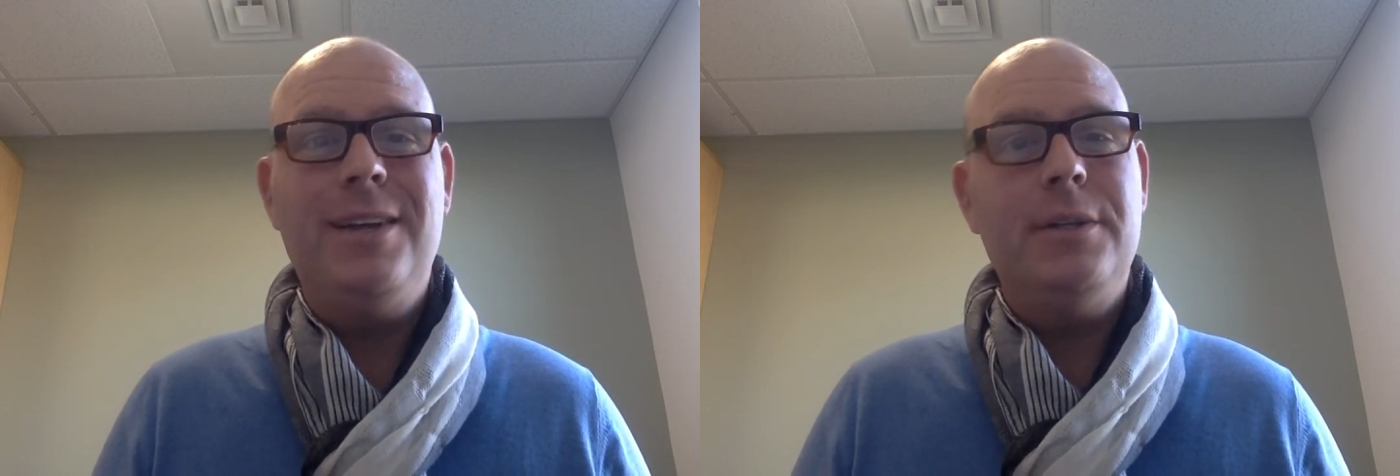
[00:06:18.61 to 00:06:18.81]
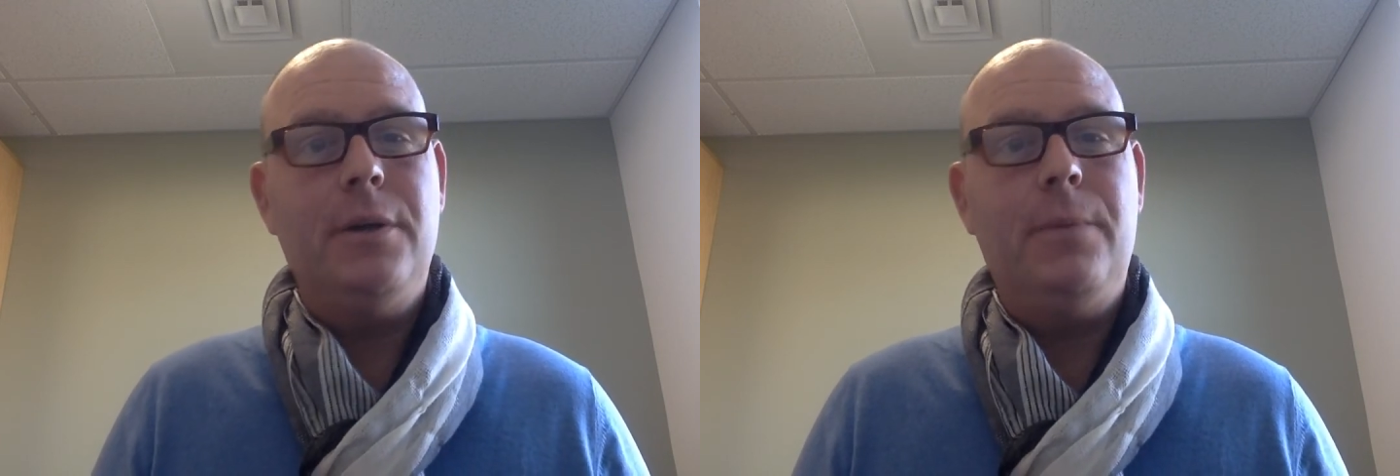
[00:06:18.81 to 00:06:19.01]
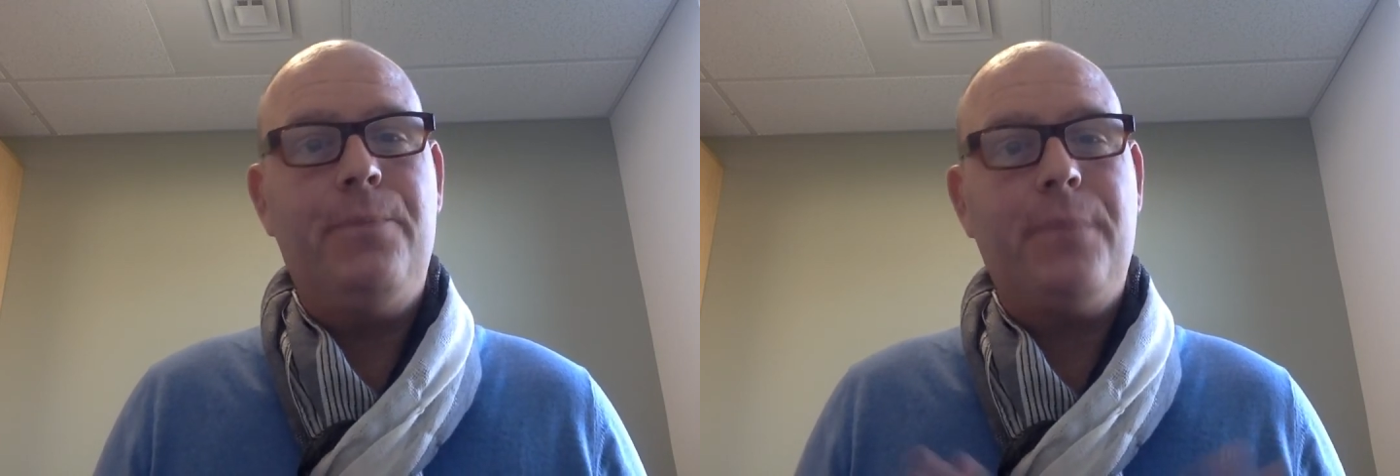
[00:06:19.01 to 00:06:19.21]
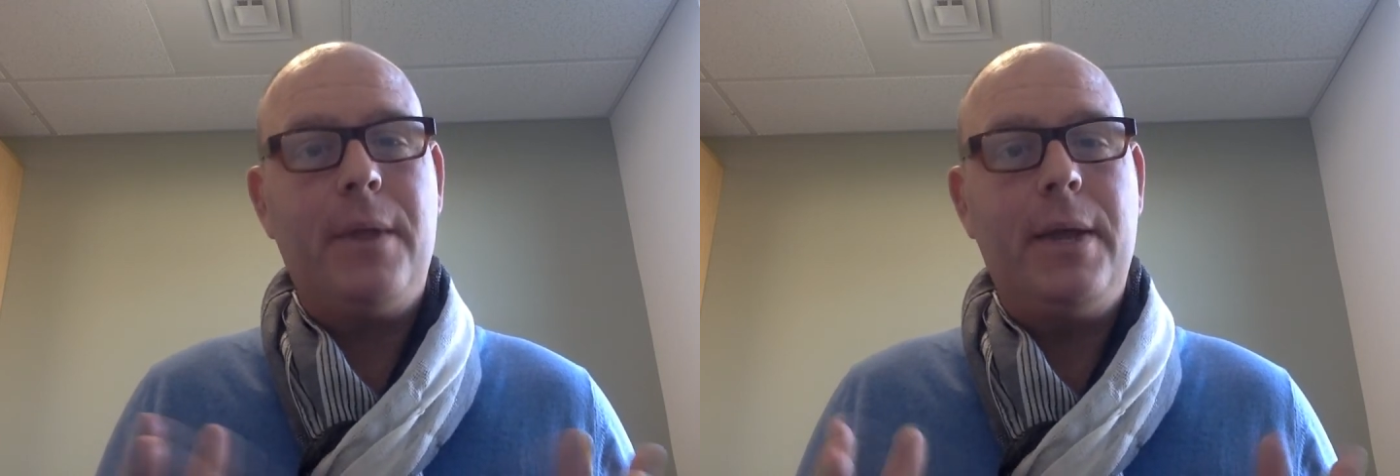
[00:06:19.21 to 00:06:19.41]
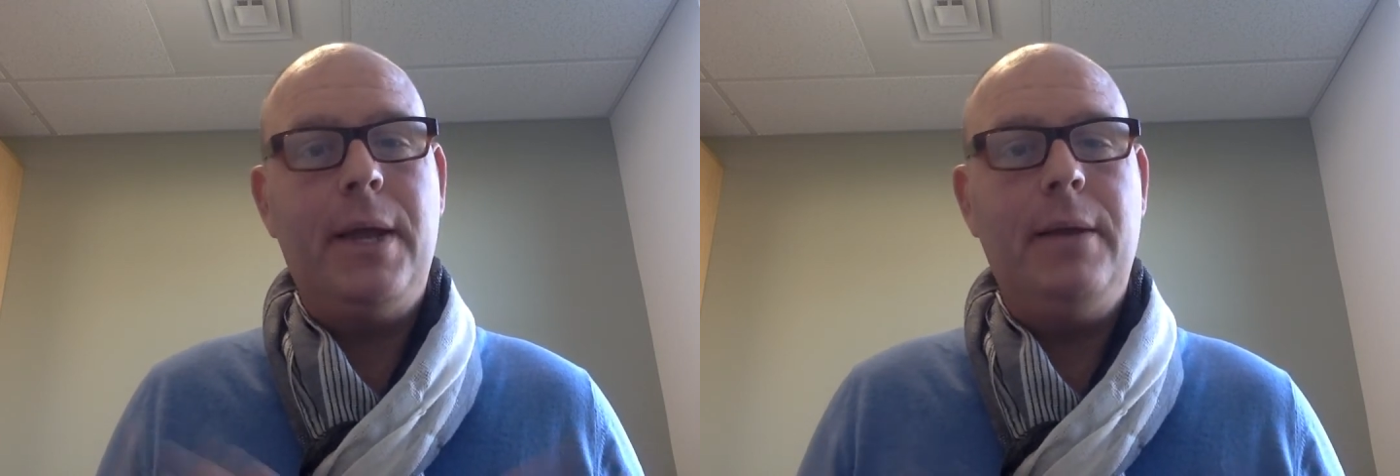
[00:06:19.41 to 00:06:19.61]
So
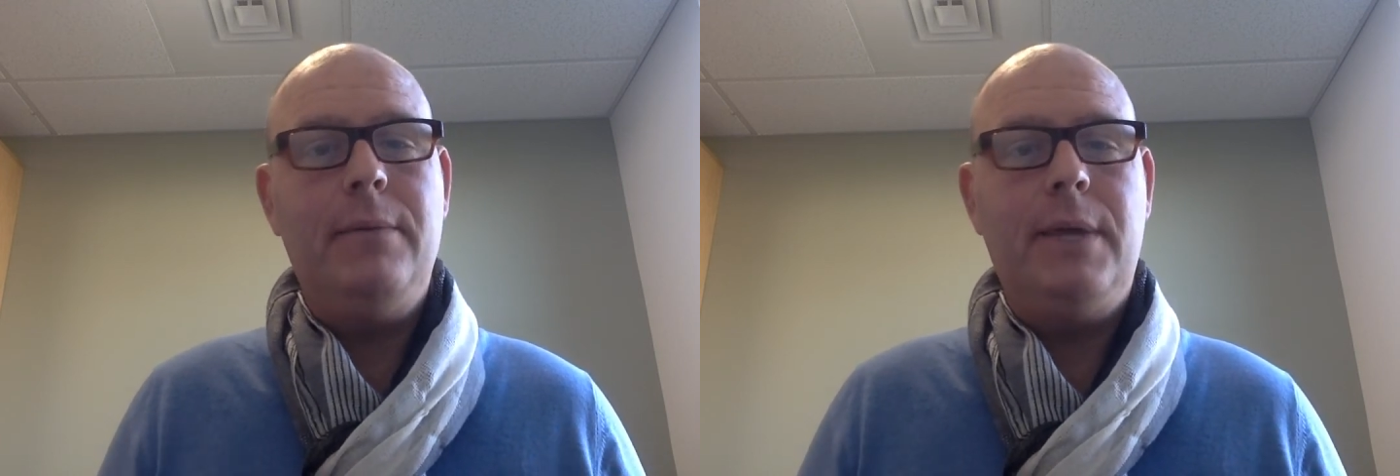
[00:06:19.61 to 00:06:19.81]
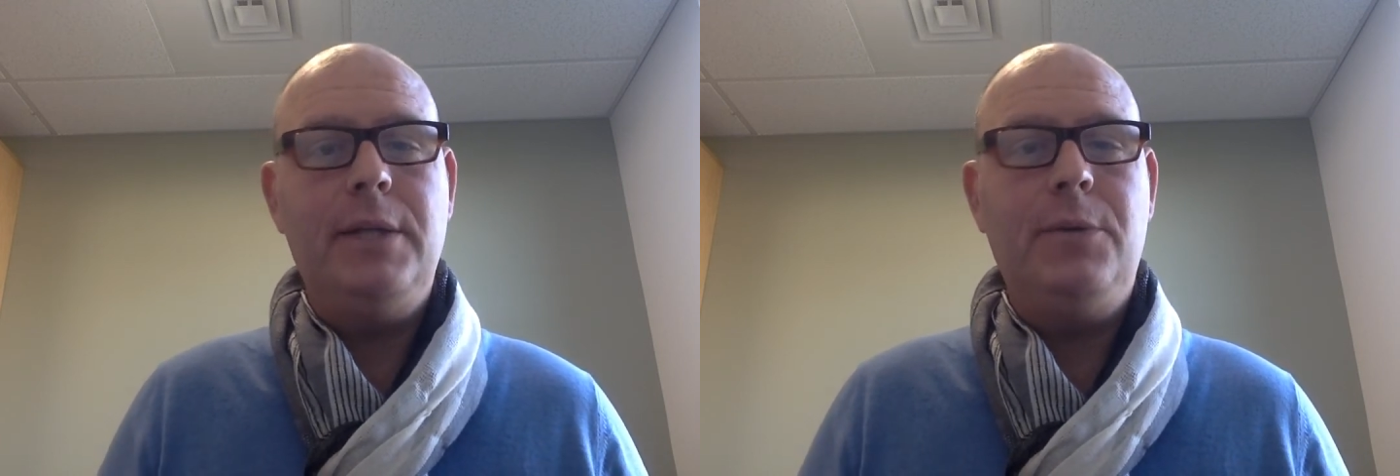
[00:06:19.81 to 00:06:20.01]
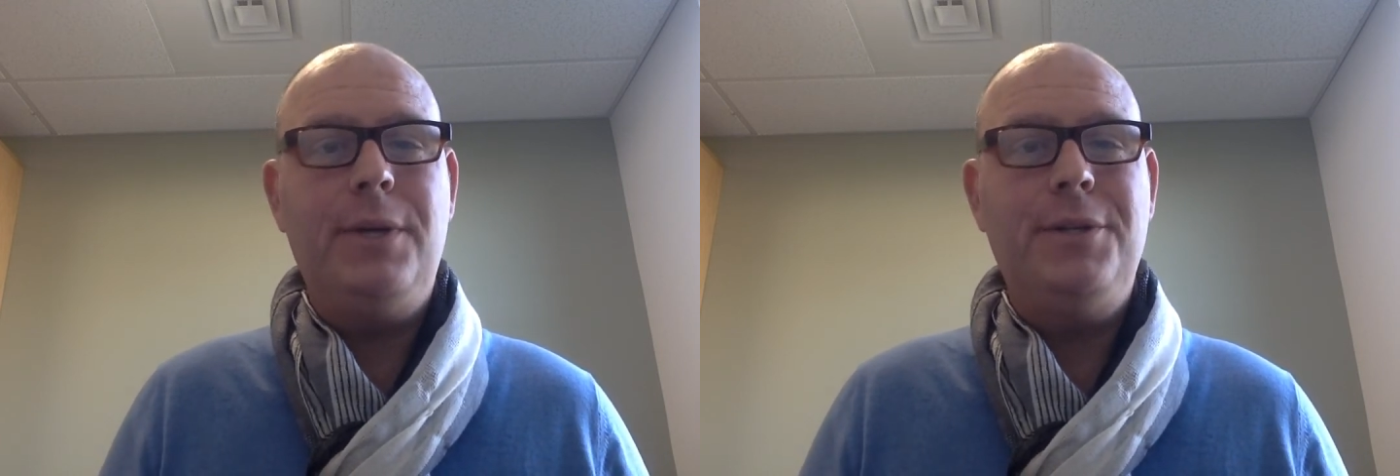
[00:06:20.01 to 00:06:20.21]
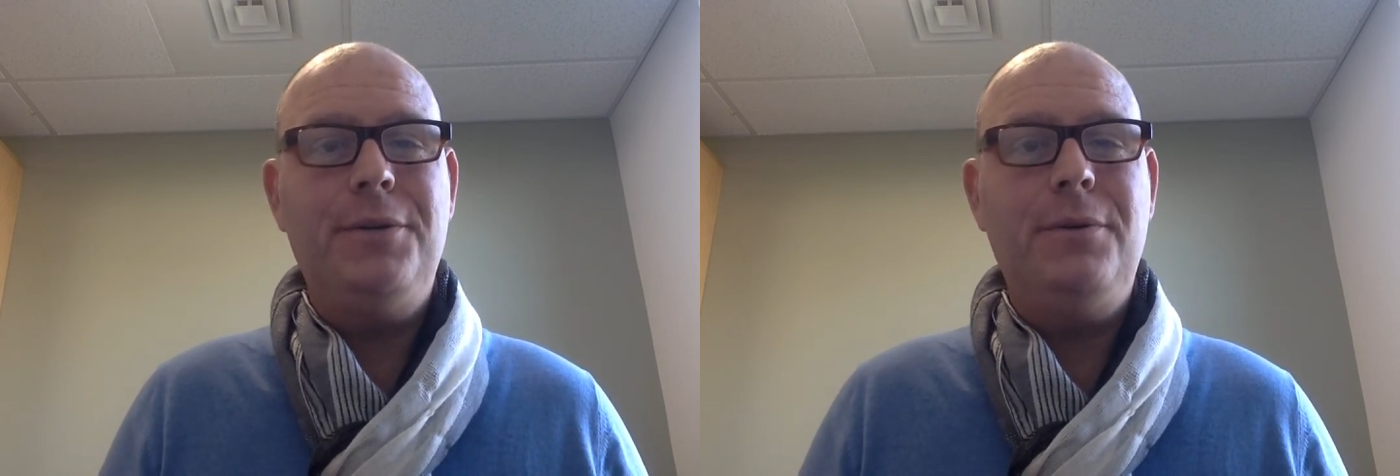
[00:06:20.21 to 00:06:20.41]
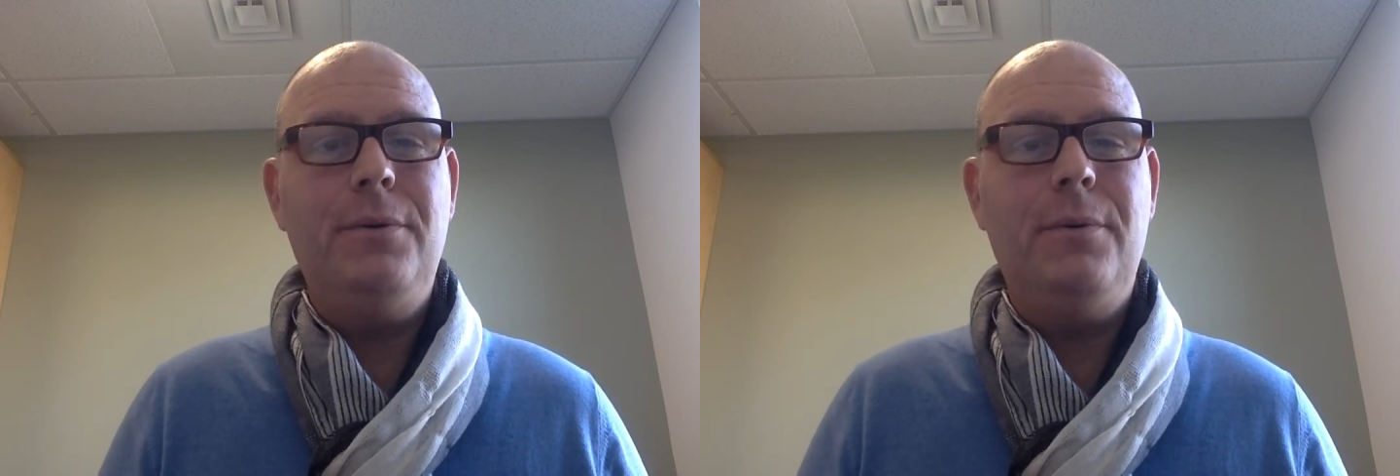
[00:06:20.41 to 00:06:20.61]
again, that's week 2.